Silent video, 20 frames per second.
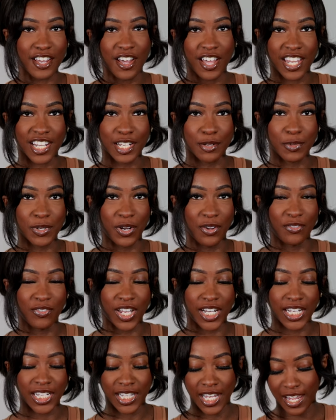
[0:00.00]
go ahead, let me know if I
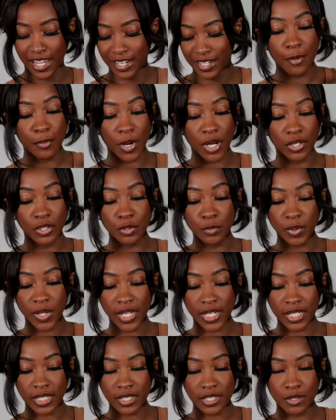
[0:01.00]
need that. I bought new
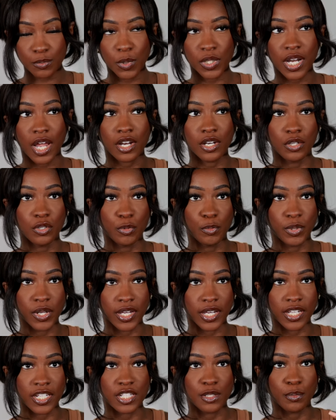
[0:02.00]
plugins. Well, not new
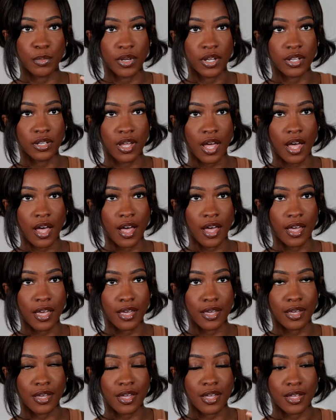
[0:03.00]
plugins, but
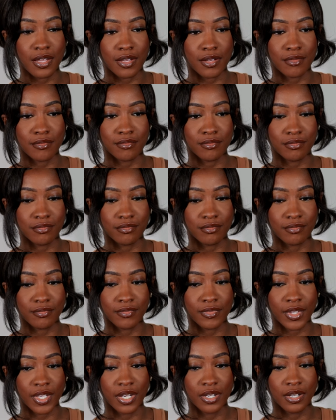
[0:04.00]
I um,
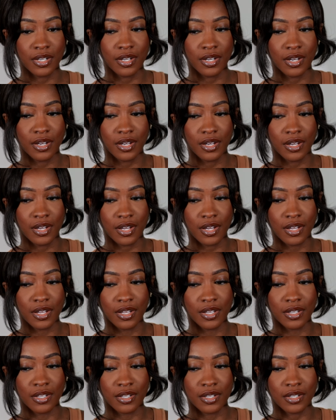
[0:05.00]

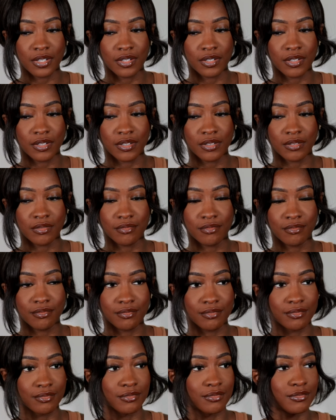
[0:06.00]

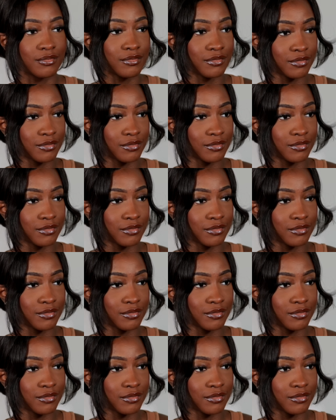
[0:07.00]
uh,